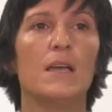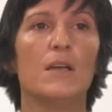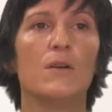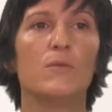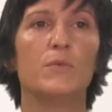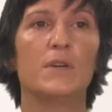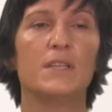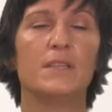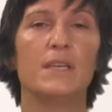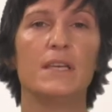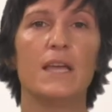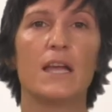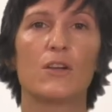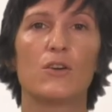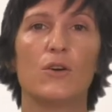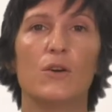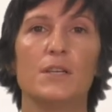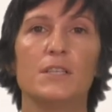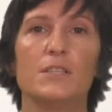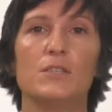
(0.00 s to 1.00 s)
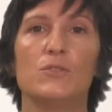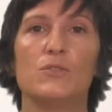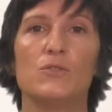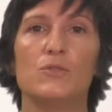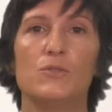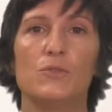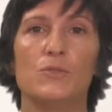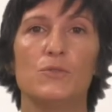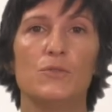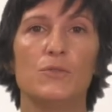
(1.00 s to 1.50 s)
what they are going to
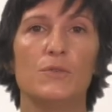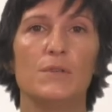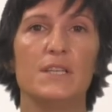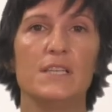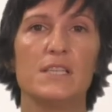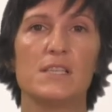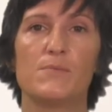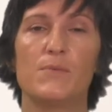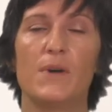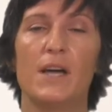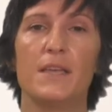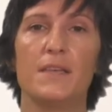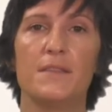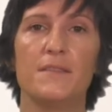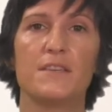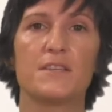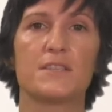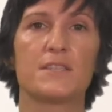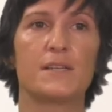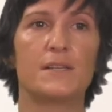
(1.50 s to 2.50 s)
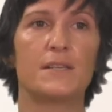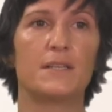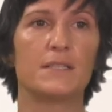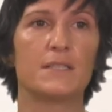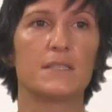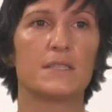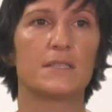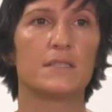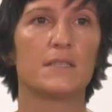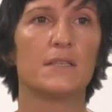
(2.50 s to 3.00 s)
do is buying the
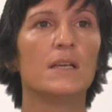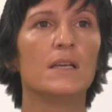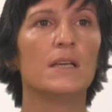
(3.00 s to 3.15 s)
shares.